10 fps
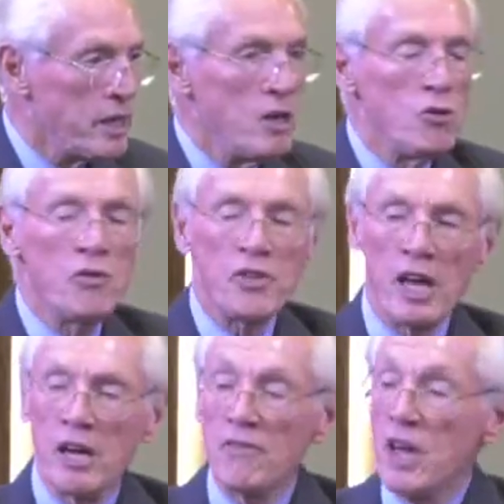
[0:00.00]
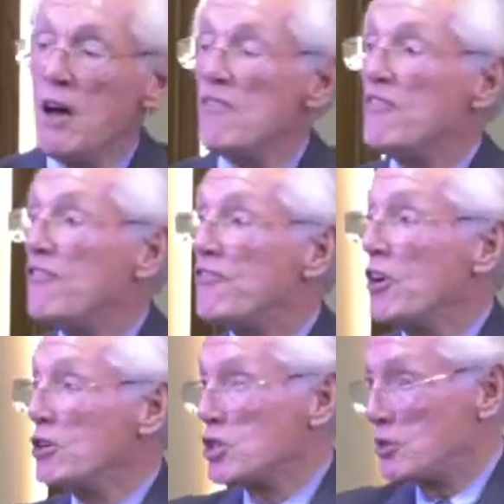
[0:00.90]
Can you think of the
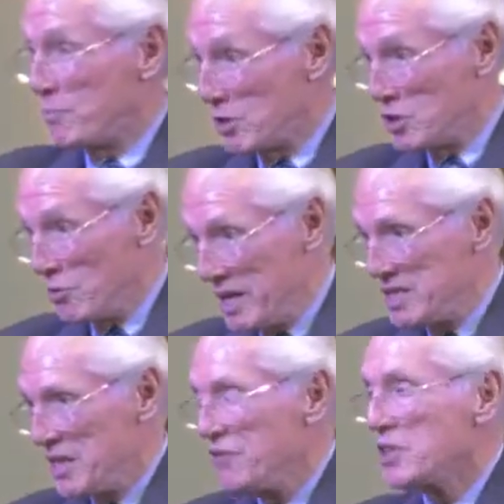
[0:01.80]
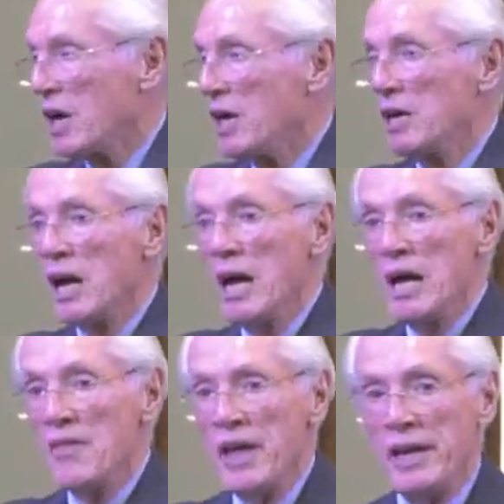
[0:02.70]
first persuasive tongue
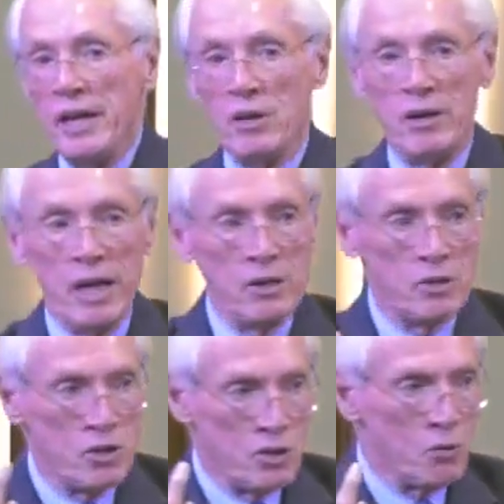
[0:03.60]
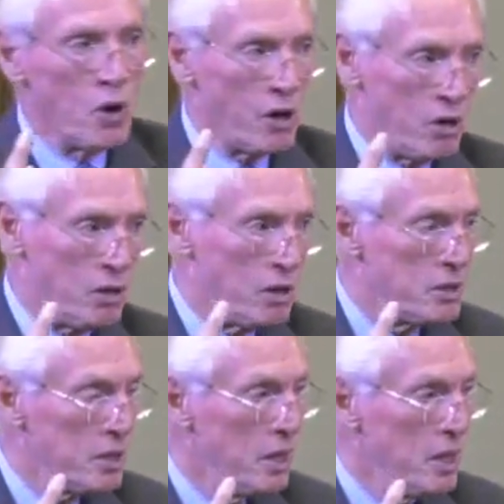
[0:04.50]
that entered into the
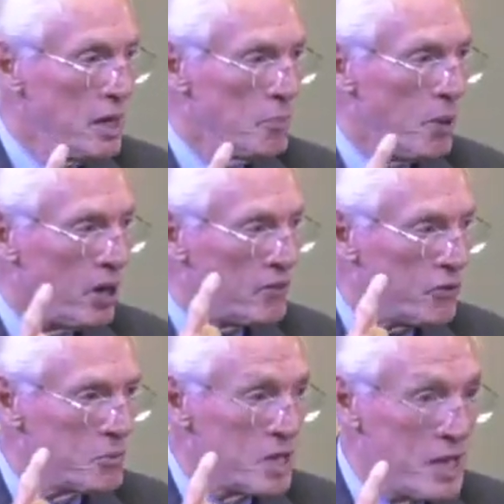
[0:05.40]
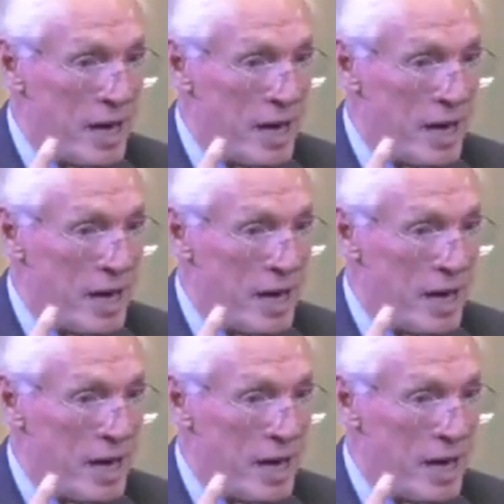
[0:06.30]
world, apart from